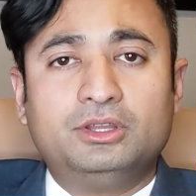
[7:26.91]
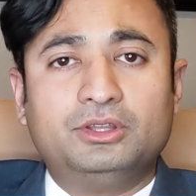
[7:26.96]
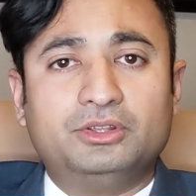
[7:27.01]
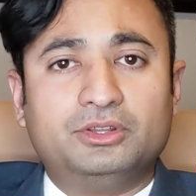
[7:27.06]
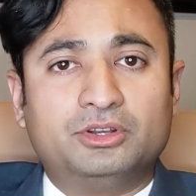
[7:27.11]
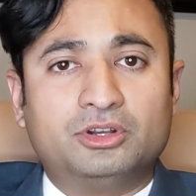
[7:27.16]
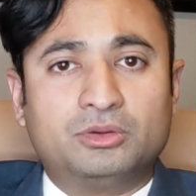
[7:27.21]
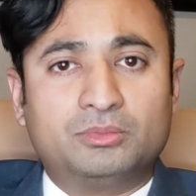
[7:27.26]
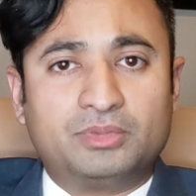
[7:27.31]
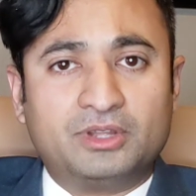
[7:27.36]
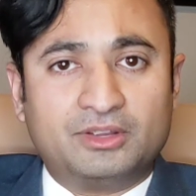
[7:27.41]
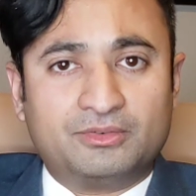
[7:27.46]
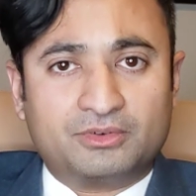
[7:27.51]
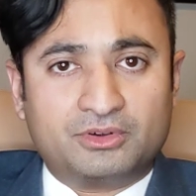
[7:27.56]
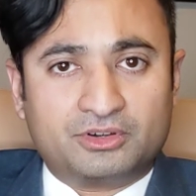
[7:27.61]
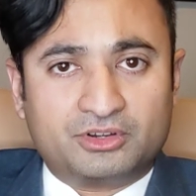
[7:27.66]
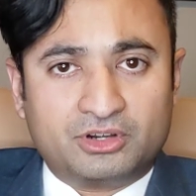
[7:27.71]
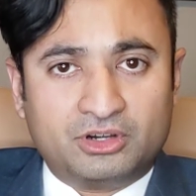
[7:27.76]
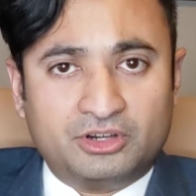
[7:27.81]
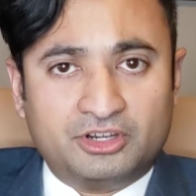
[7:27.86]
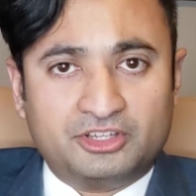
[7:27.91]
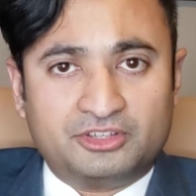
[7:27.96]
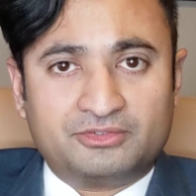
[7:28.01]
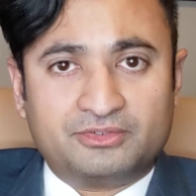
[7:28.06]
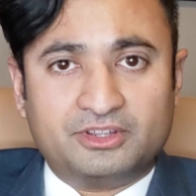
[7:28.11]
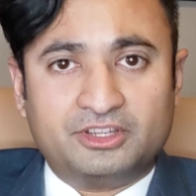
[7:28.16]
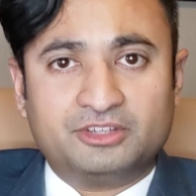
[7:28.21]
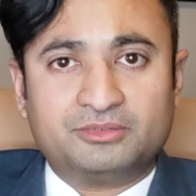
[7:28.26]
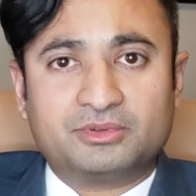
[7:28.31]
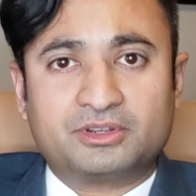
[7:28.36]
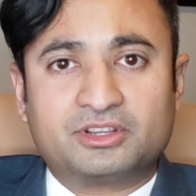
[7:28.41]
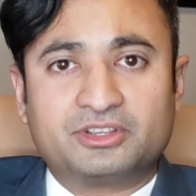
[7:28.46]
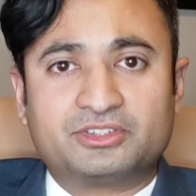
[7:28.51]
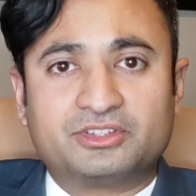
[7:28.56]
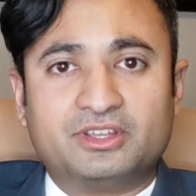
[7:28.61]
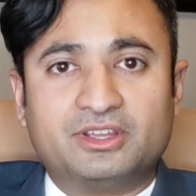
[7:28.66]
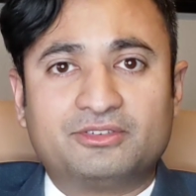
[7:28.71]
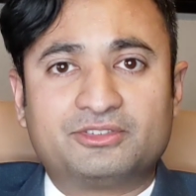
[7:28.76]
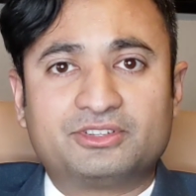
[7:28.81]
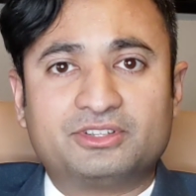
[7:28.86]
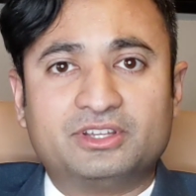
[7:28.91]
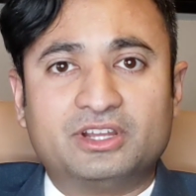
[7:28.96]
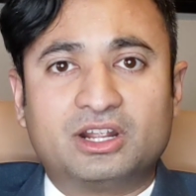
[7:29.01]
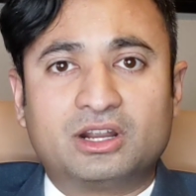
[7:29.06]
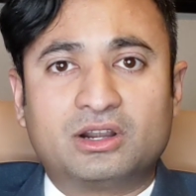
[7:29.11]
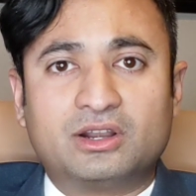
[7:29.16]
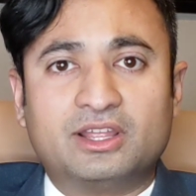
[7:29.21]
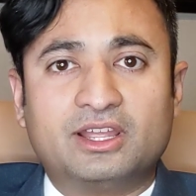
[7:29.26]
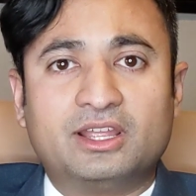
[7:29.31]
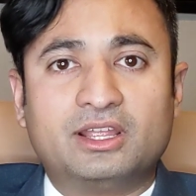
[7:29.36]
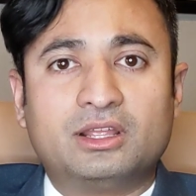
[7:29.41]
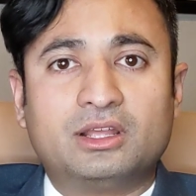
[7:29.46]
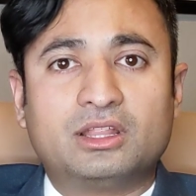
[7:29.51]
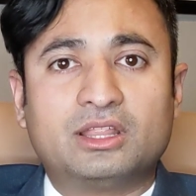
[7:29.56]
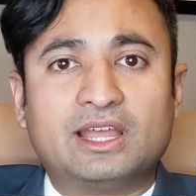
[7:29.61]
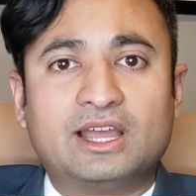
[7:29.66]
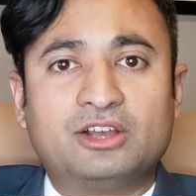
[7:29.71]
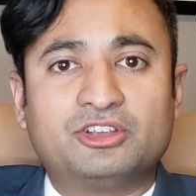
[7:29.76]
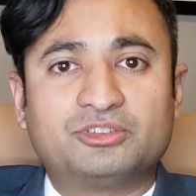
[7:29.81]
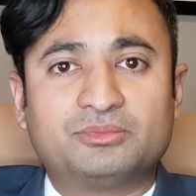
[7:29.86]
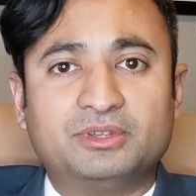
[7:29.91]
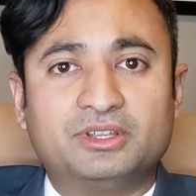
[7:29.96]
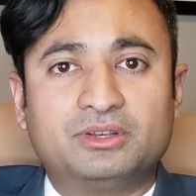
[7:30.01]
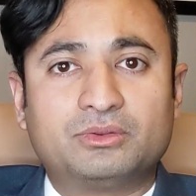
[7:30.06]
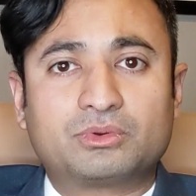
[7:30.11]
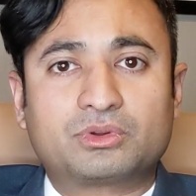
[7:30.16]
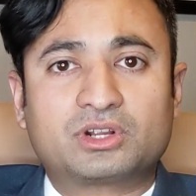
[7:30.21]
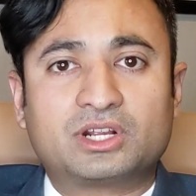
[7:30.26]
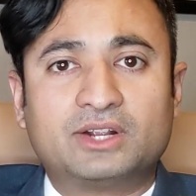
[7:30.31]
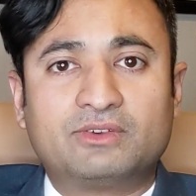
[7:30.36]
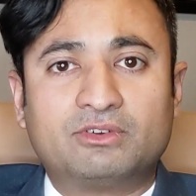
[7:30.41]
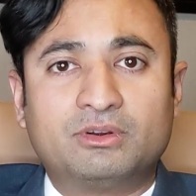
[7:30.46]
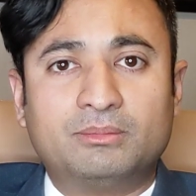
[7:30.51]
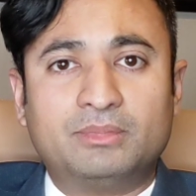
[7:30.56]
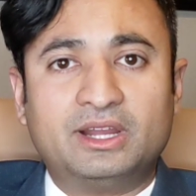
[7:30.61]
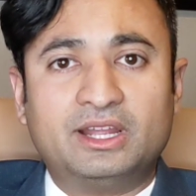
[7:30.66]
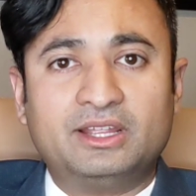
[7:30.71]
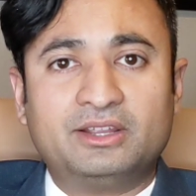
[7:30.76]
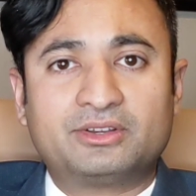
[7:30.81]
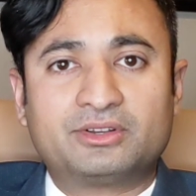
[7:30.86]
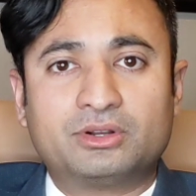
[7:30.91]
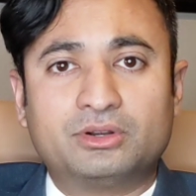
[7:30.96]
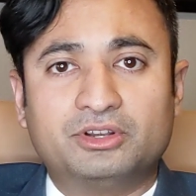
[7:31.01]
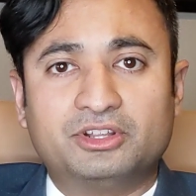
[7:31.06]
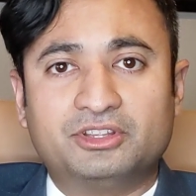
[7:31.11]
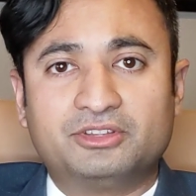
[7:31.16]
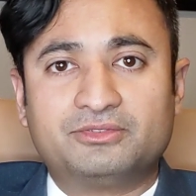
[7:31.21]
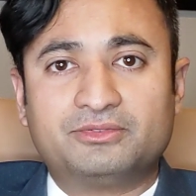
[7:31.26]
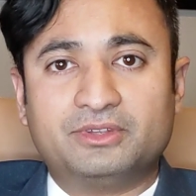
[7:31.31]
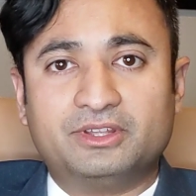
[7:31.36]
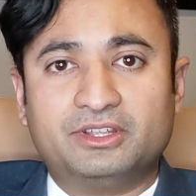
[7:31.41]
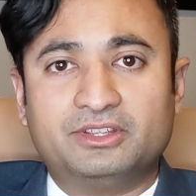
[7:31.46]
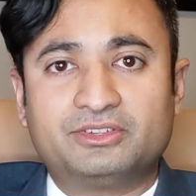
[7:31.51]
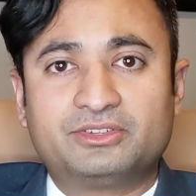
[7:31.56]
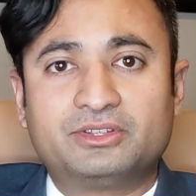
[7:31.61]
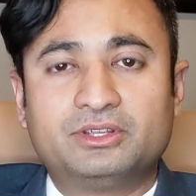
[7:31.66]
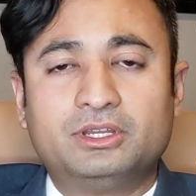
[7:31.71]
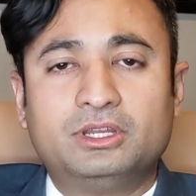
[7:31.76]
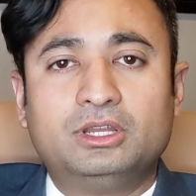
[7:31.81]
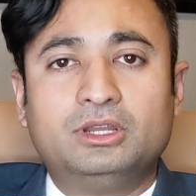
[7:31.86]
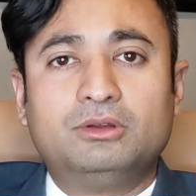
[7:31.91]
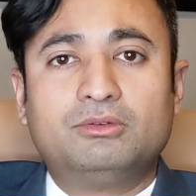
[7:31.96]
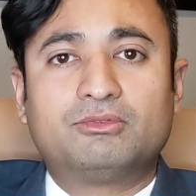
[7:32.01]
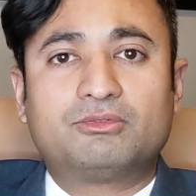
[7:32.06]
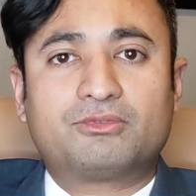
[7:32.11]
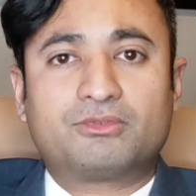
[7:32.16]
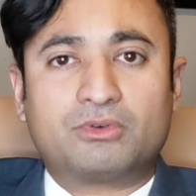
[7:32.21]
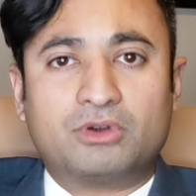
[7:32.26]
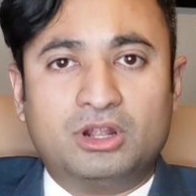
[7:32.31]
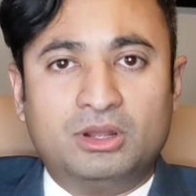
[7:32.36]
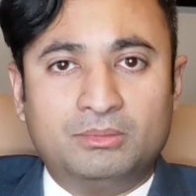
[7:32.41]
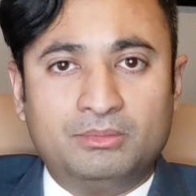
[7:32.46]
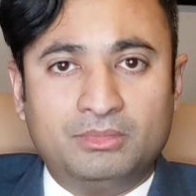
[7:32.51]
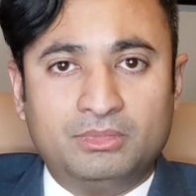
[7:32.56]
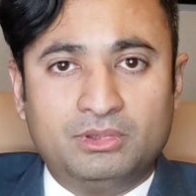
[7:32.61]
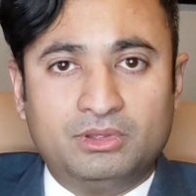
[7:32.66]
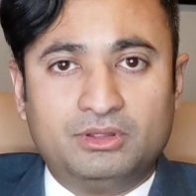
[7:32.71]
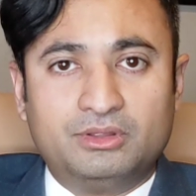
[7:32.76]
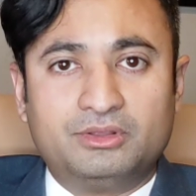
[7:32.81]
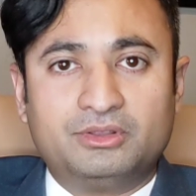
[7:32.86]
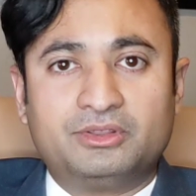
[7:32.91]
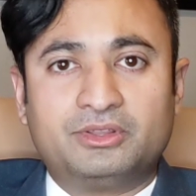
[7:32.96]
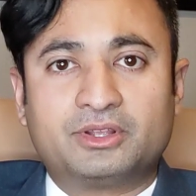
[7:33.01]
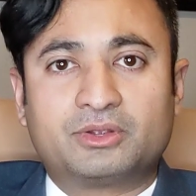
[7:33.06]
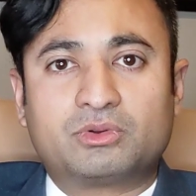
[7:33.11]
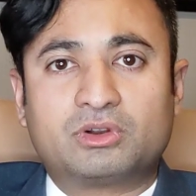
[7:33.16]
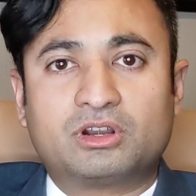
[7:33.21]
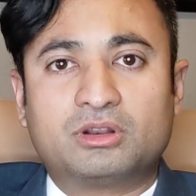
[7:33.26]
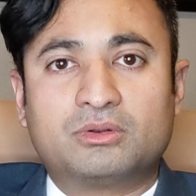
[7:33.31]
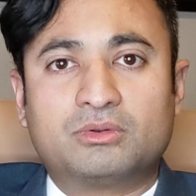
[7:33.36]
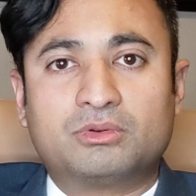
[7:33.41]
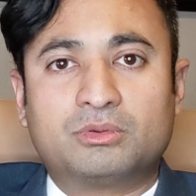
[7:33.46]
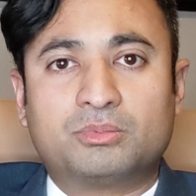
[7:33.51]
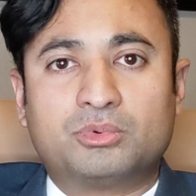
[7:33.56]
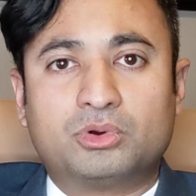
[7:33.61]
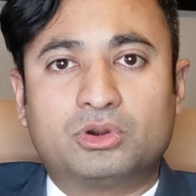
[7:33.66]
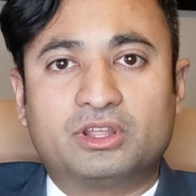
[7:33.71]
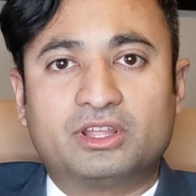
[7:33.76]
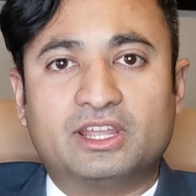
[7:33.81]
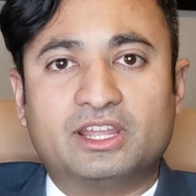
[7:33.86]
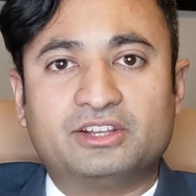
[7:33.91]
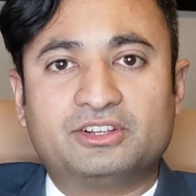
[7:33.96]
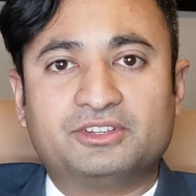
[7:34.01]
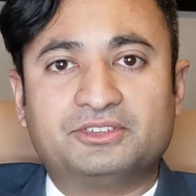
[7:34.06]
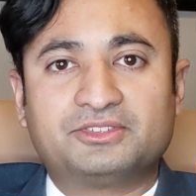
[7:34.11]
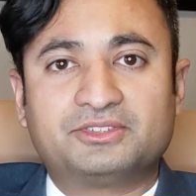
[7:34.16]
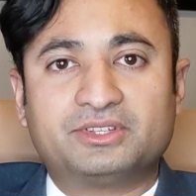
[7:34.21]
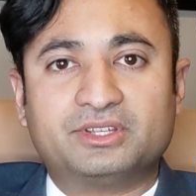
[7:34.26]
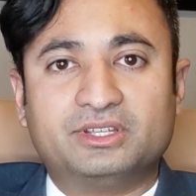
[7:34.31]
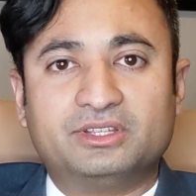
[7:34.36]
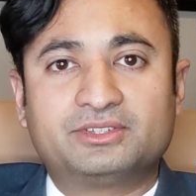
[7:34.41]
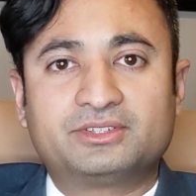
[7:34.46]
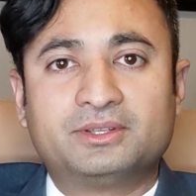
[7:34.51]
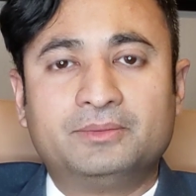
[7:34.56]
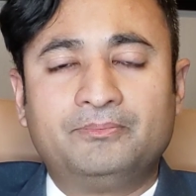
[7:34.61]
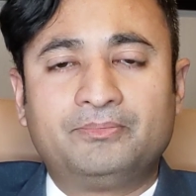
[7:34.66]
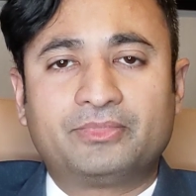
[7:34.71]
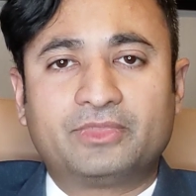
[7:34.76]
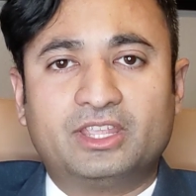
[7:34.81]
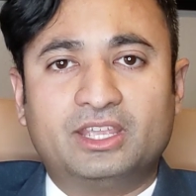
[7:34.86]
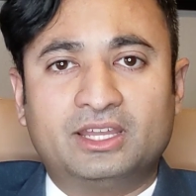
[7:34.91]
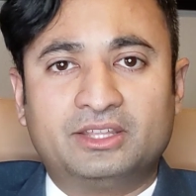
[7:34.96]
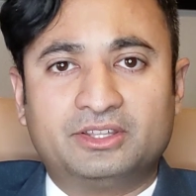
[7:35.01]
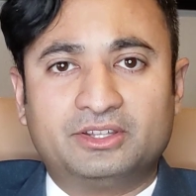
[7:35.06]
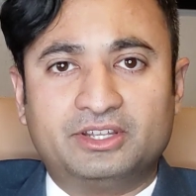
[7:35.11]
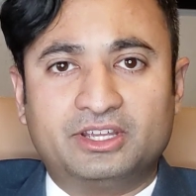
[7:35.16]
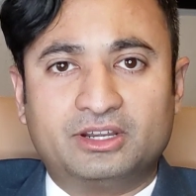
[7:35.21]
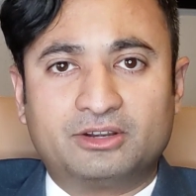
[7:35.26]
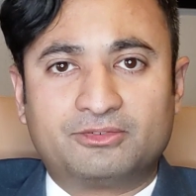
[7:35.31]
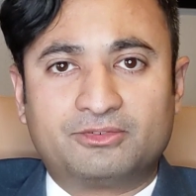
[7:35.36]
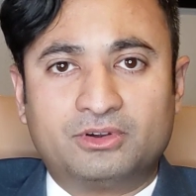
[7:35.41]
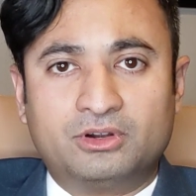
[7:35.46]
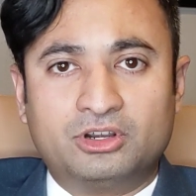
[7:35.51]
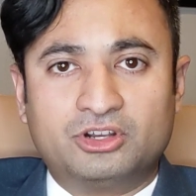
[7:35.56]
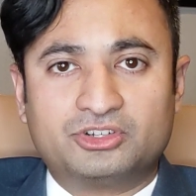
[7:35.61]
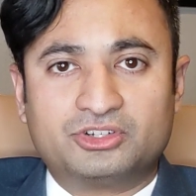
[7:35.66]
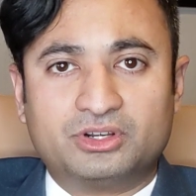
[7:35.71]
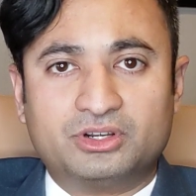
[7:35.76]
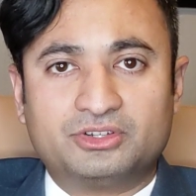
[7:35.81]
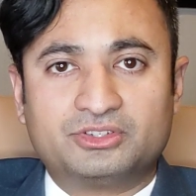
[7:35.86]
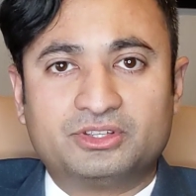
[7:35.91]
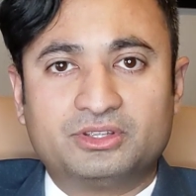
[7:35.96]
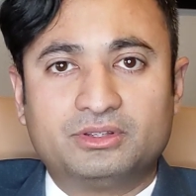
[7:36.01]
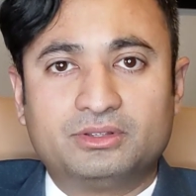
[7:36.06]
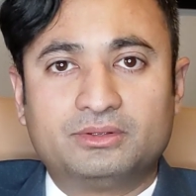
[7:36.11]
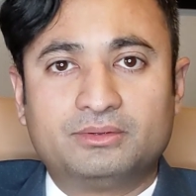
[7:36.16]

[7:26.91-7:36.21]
You don't pay for attorney's fees because the FCRA allows me to recover my attorney's fees from the credit reporting agencies and the data furnishers.